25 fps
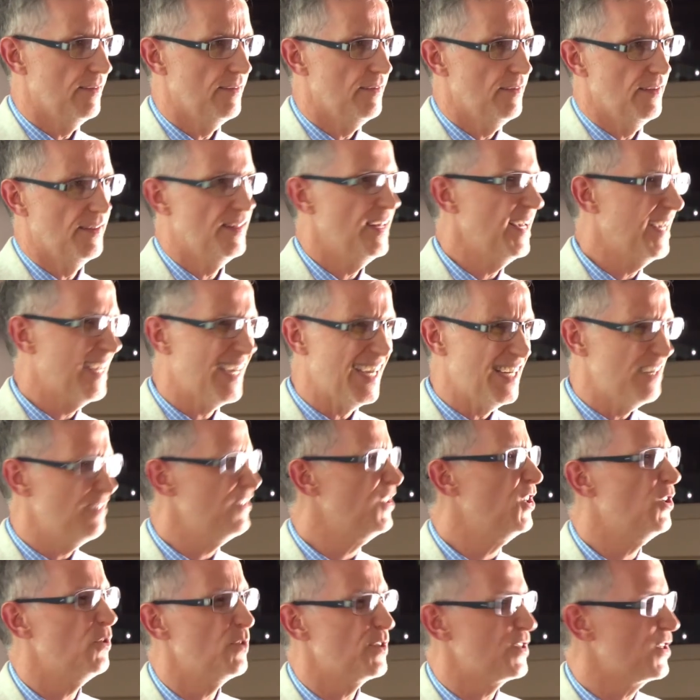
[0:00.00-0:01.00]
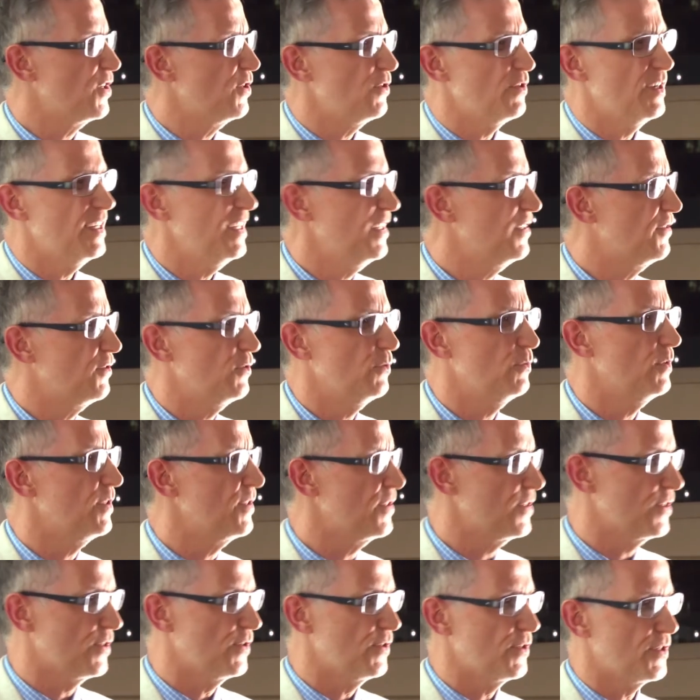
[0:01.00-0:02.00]
they kind of know us already through one
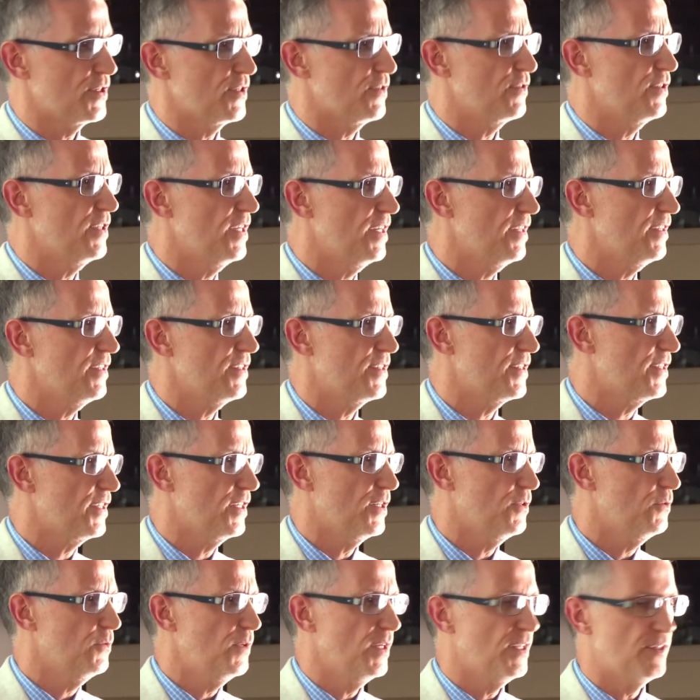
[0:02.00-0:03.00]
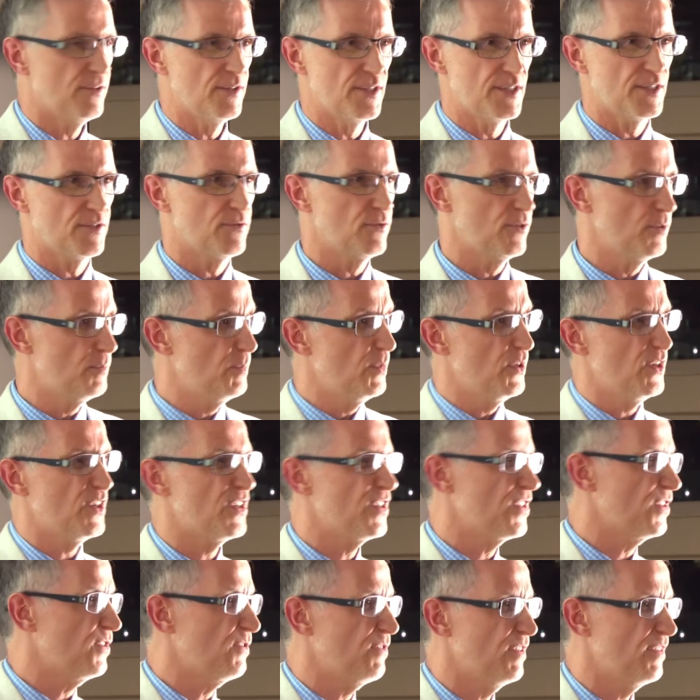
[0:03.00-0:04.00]
source or another. So whether it's through a
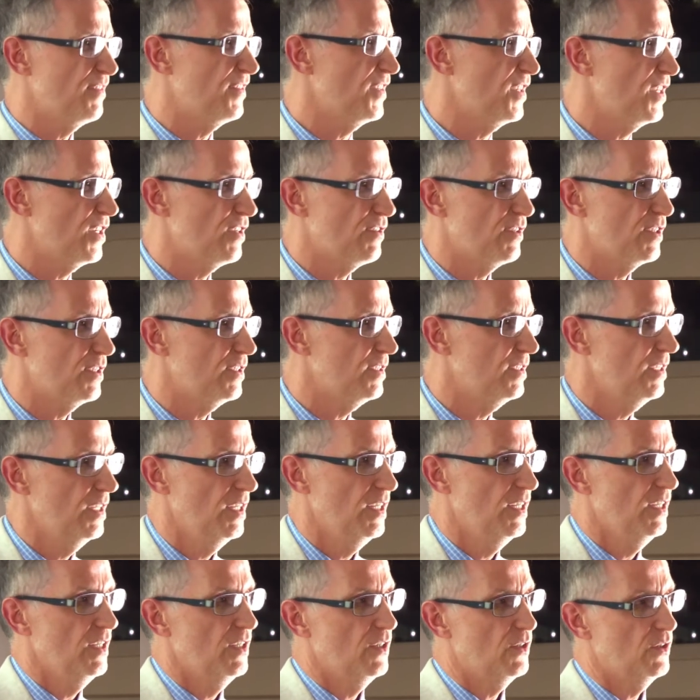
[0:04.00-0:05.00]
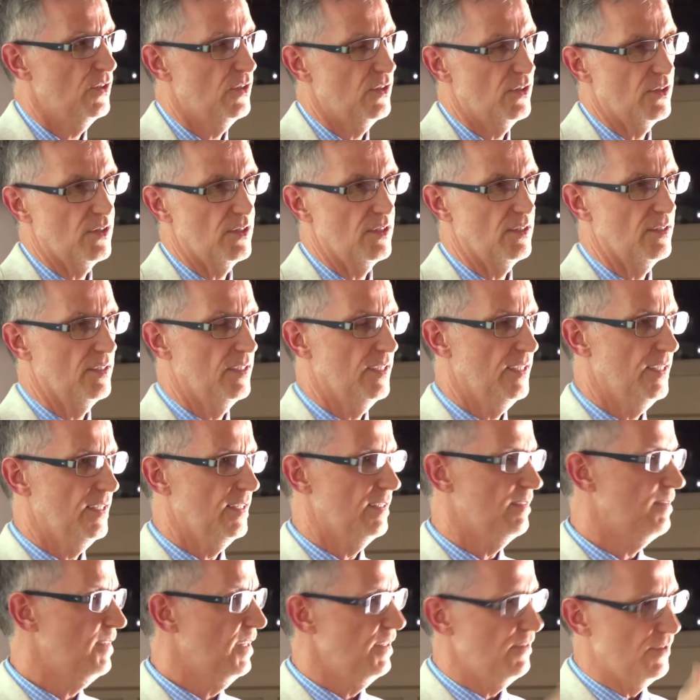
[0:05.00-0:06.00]
personal referral, or
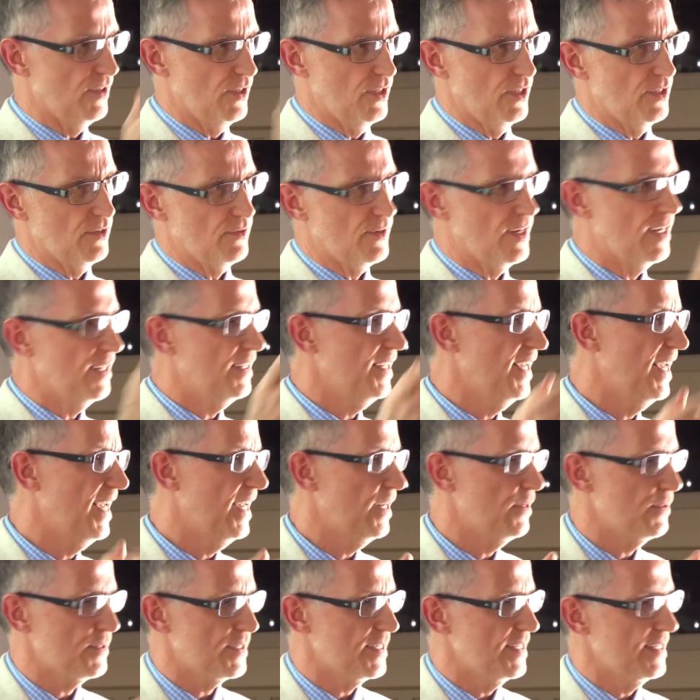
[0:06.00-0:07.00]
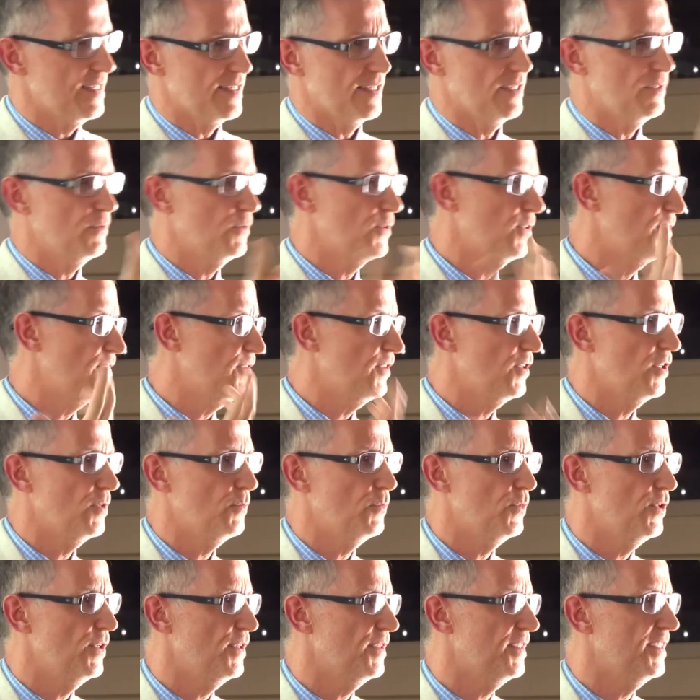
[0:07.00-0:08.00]
they've heard around the houses that we're a firm
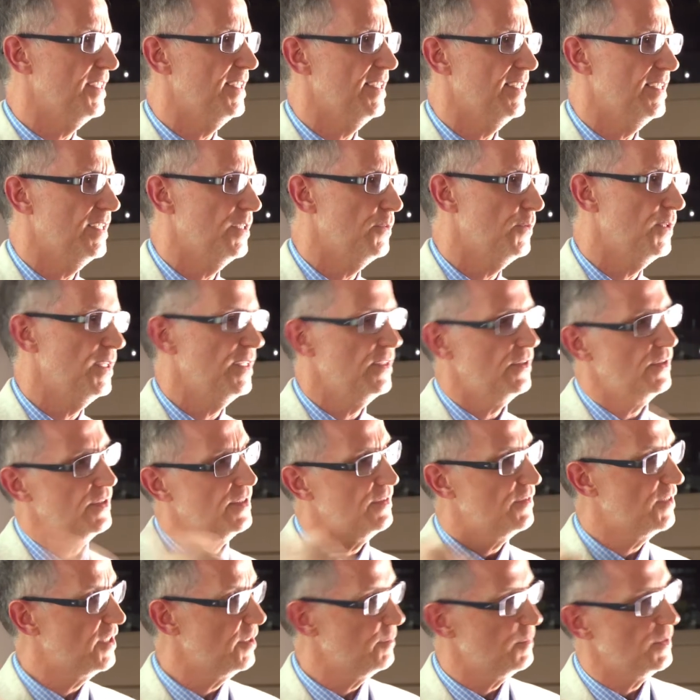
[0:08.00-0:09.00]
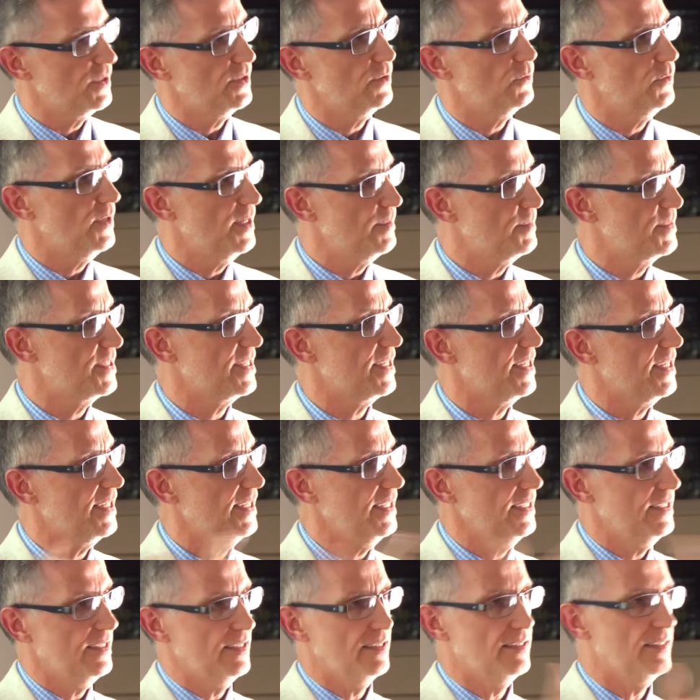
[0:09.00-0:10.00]
worth dealing with, or they've come on the
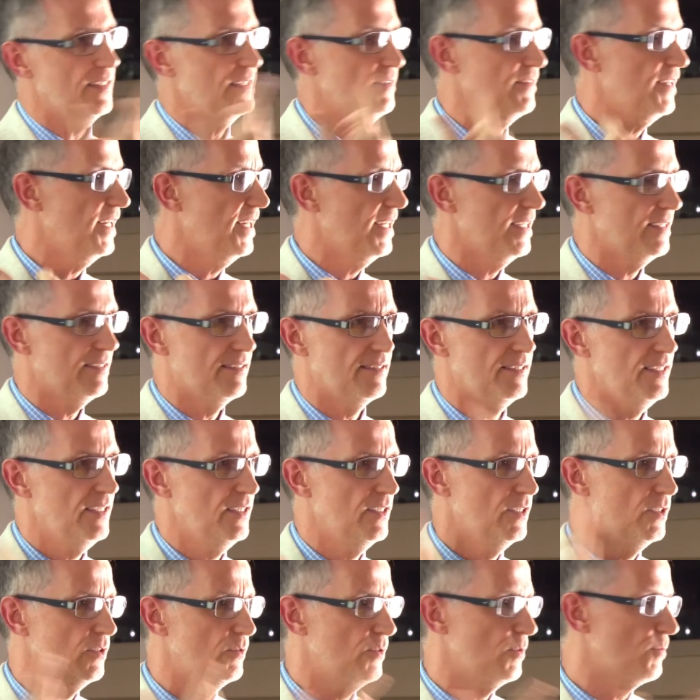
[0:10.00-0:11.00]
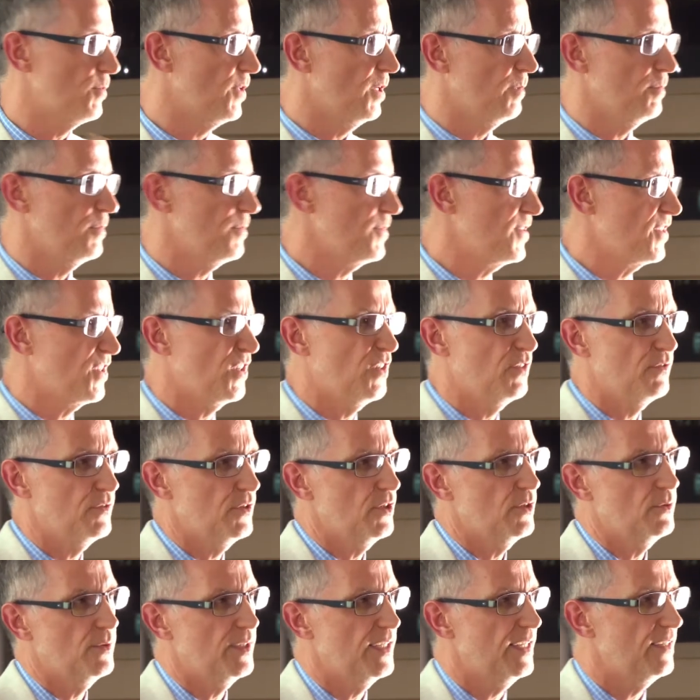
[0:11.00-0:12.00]
website and they've had, you know, the problem solved
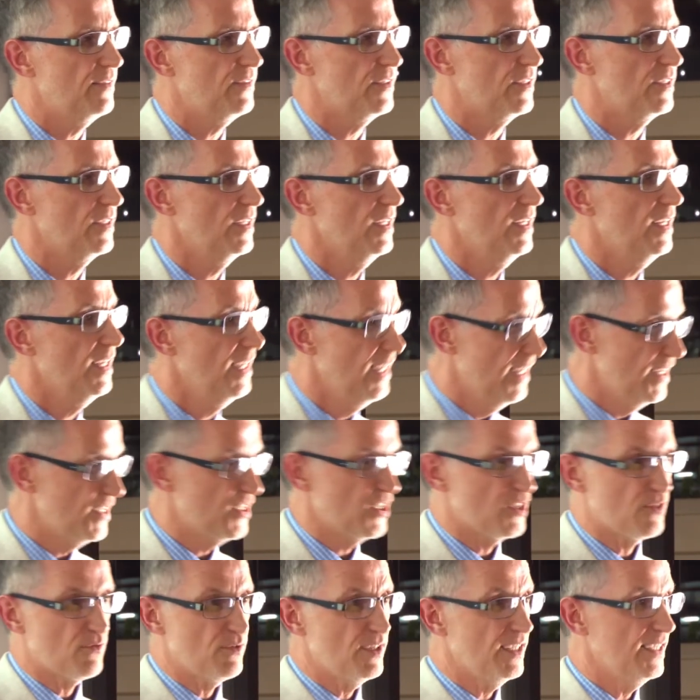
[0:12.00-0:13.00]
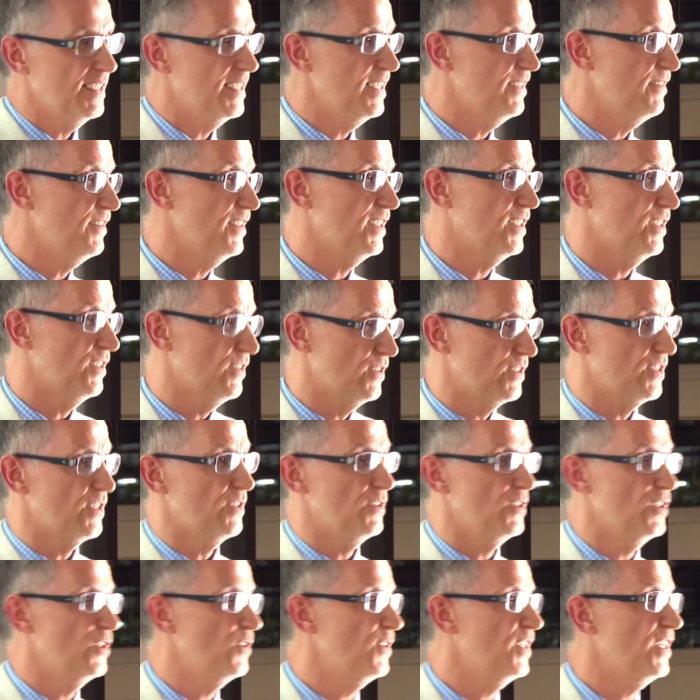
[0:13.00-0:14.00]
or whatever, it's just really difficult to
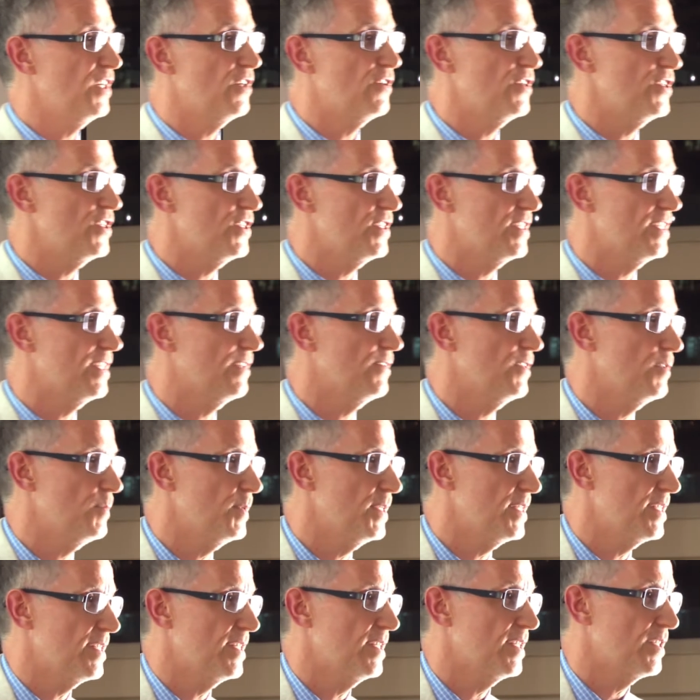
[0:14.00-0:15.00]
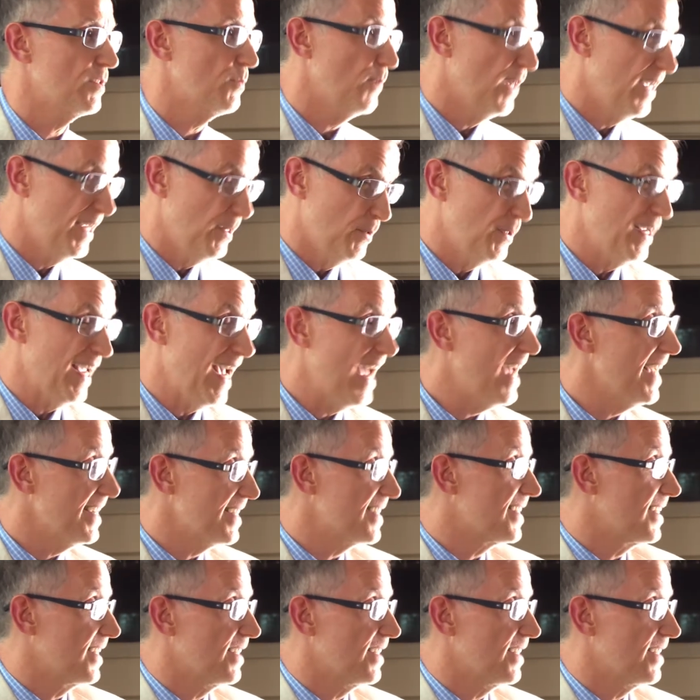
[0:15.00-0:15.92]
know the origins of the business. We ask,